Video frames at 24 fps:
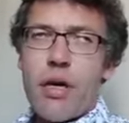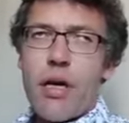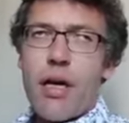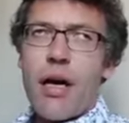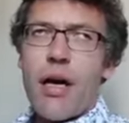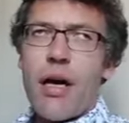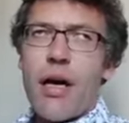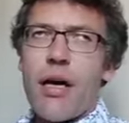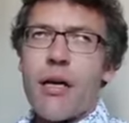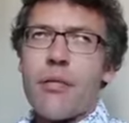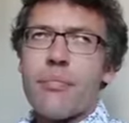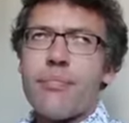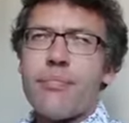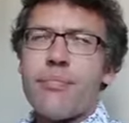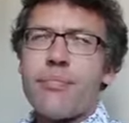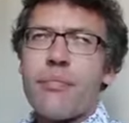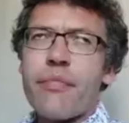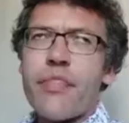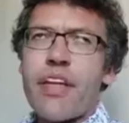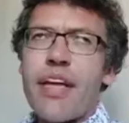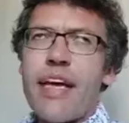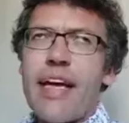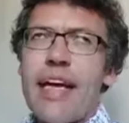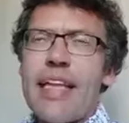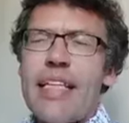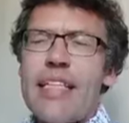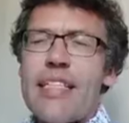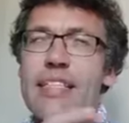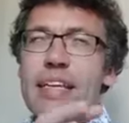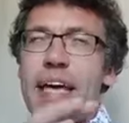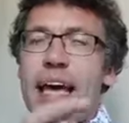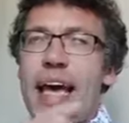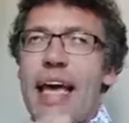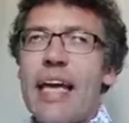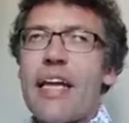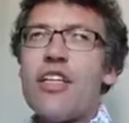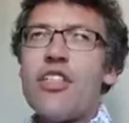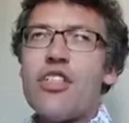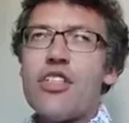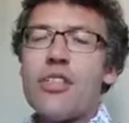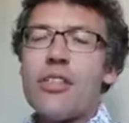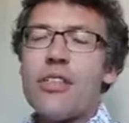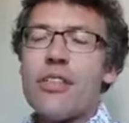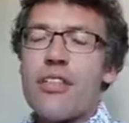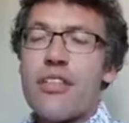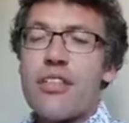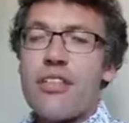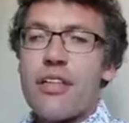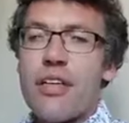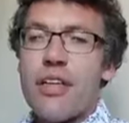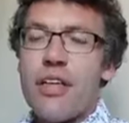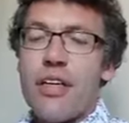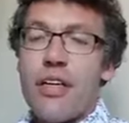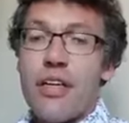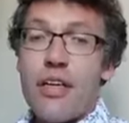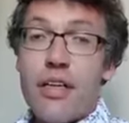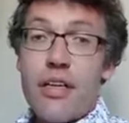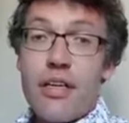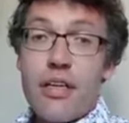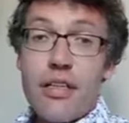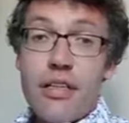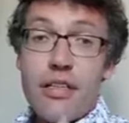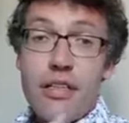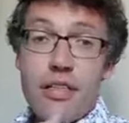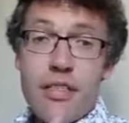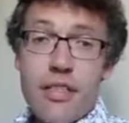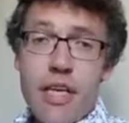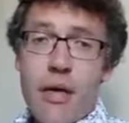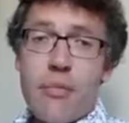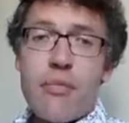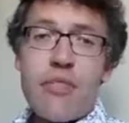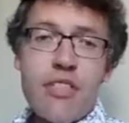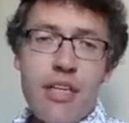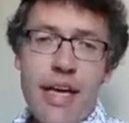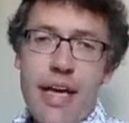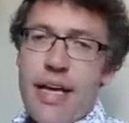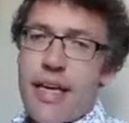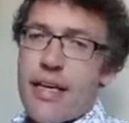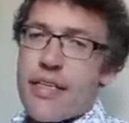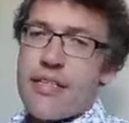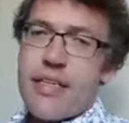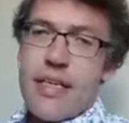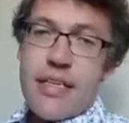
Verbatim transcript: um, intelligent subtext.